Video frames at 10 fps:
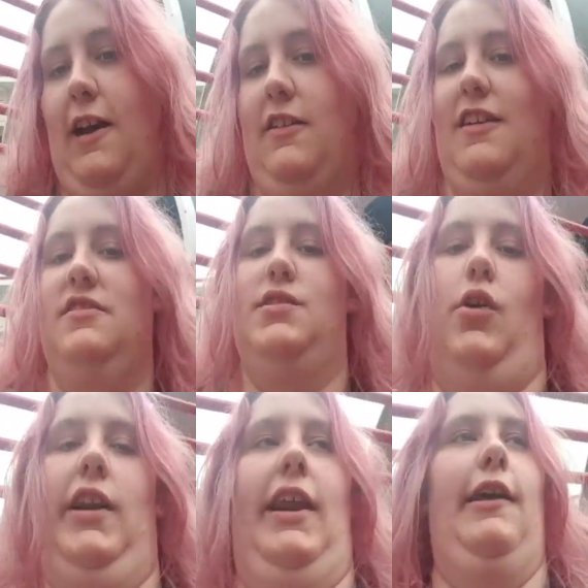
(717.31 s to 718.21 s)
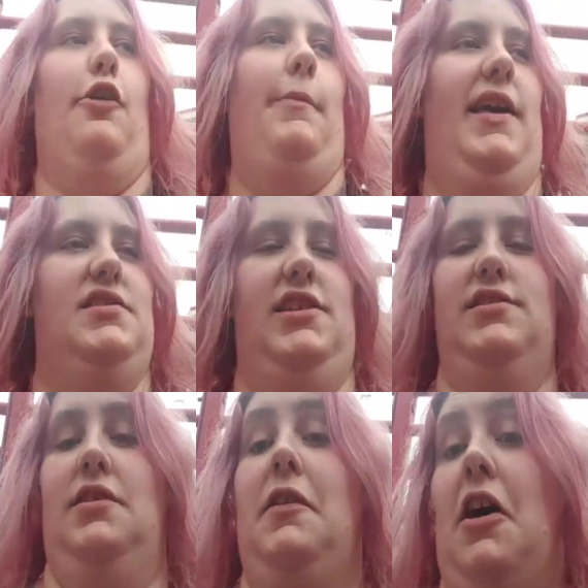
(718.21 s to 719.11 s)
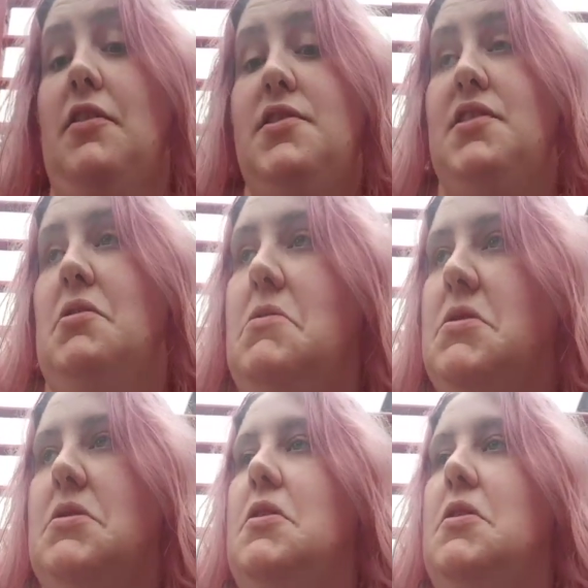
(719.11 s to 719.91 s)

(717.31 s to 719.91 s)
Moved down a tiny little bit since I last